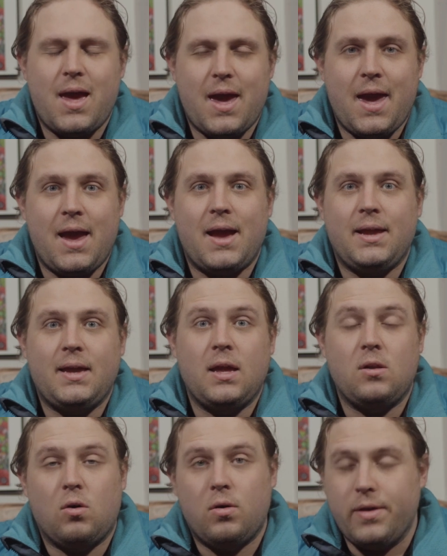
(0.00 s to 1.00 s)
and
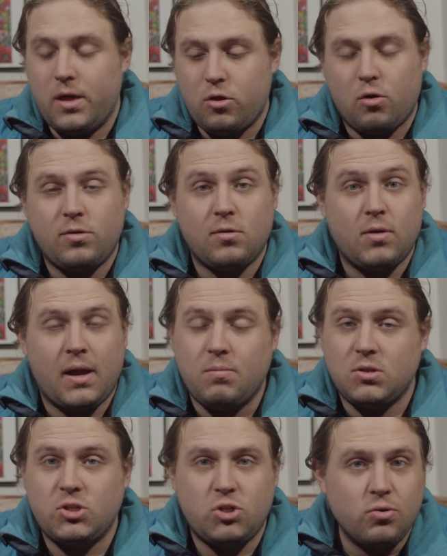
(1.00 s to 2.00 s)
is also
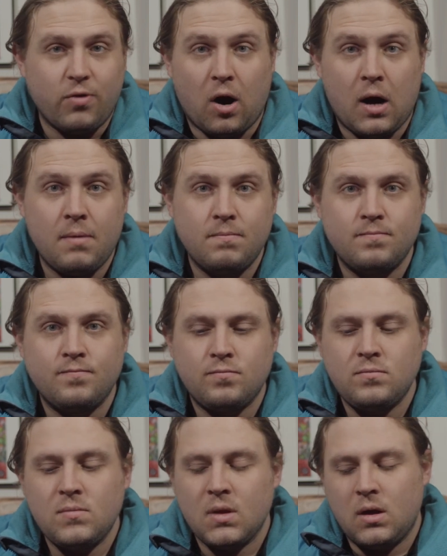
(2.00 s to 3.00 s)
able to shoot RAW.
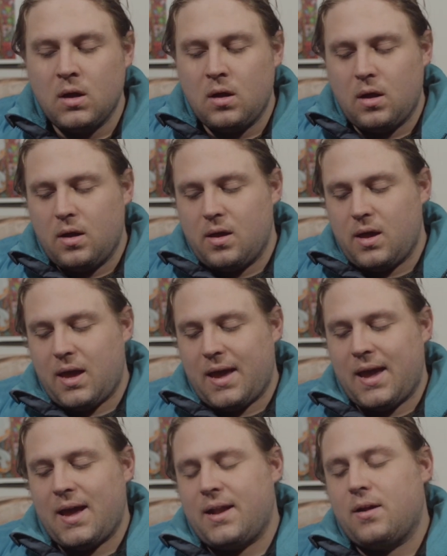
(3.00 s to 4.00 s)

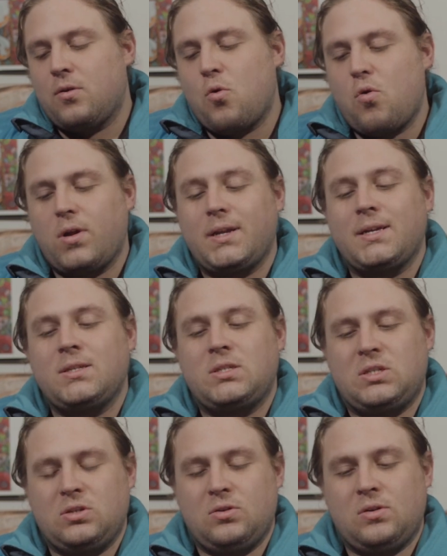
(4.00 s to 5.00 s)
And according
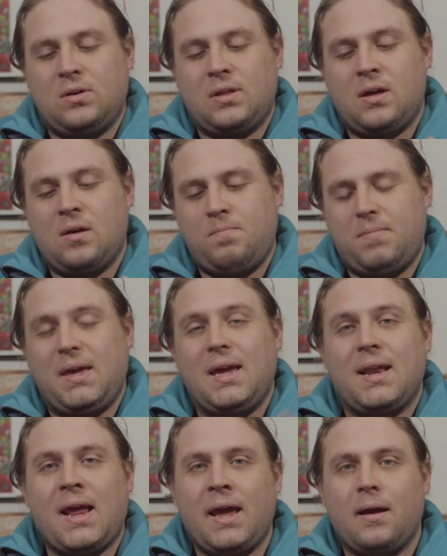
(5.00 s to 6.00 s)
to the
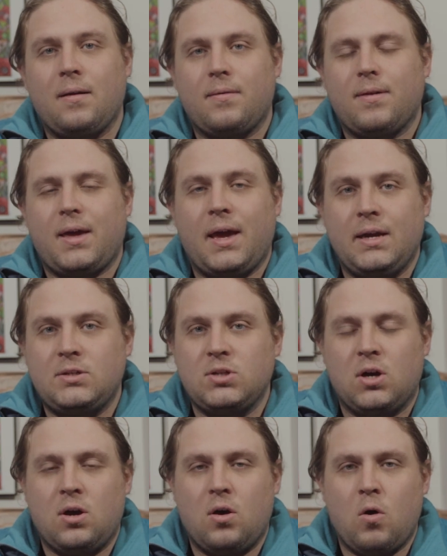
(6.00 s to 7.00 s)
B&H
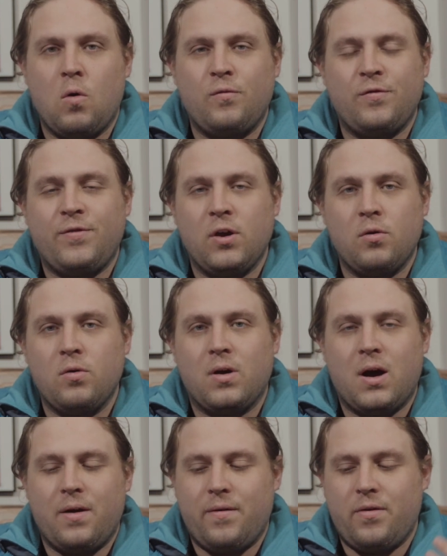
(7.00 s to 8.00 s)
overview
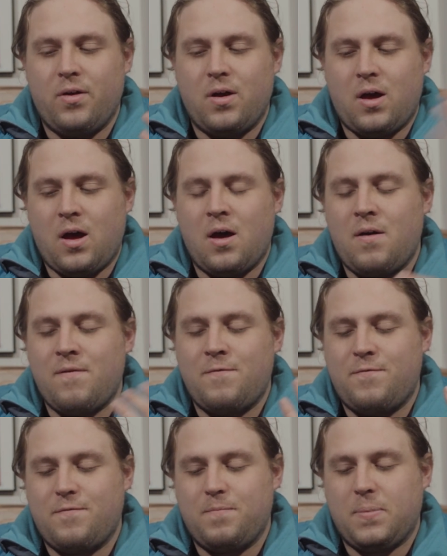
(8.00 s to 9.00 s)

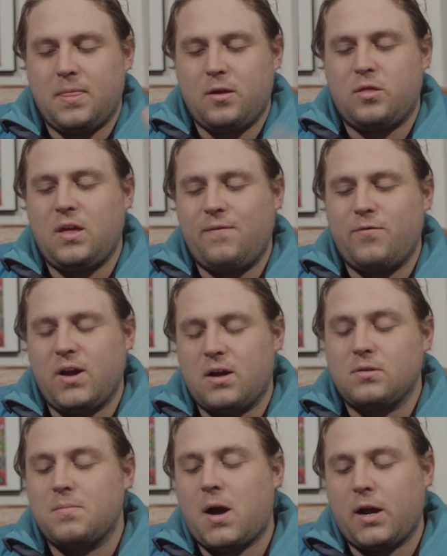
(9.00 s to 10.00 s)
of the
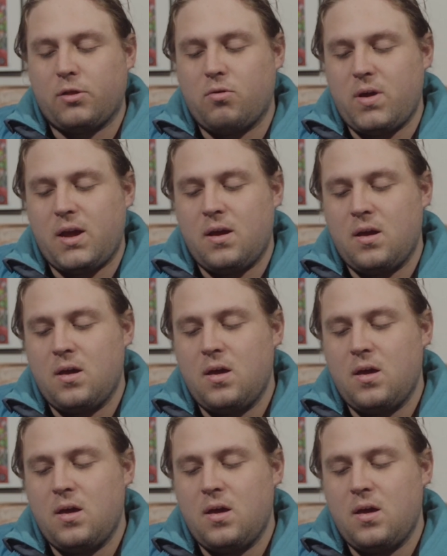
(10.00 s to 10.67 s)
C300 Mark III,